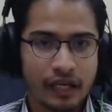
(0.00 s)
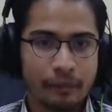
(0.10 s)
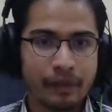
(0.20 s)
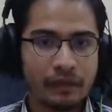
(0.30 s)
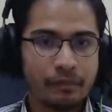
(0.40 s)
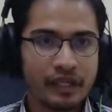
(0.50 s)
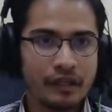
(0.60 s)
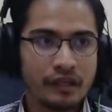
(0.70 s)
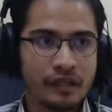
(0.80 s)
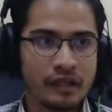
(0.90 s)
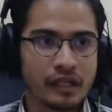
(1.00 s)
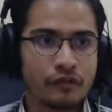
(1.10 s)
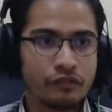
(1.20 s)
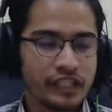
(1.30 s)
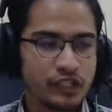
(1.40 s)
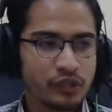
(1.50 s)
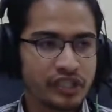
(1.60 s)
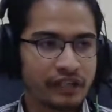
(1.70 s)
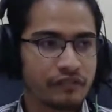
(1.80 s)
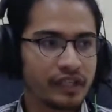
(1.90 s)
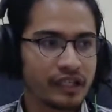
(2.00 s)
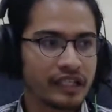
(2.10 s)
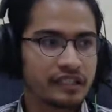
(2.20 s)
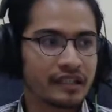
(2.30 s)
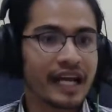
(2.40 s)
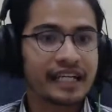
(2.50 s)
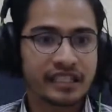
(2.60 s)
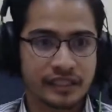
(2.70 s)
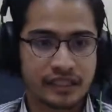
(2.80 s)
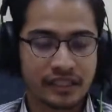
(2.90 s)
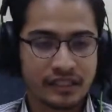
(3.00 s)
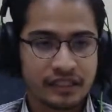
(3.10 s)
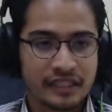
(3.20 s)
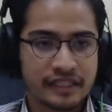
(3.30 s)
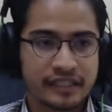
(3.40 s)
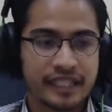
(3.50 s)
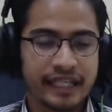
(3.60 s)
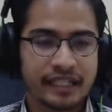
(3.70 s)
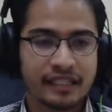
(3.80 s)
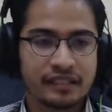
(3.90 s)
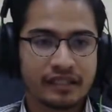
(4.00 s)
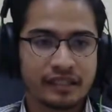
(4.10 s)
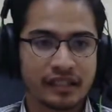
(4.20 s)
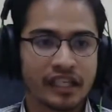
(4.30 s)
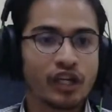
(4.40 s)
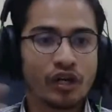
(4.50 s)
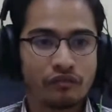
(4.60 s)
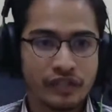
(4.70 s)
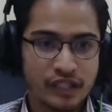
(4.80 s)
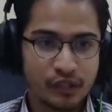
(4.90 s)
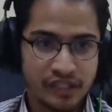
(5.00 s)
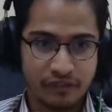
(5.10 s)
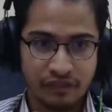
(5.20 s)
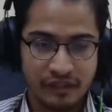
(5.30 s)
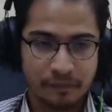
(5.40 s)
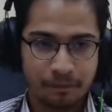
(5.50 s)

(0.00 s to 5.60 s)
Maybe a video traffic is larger than a non-video traffic.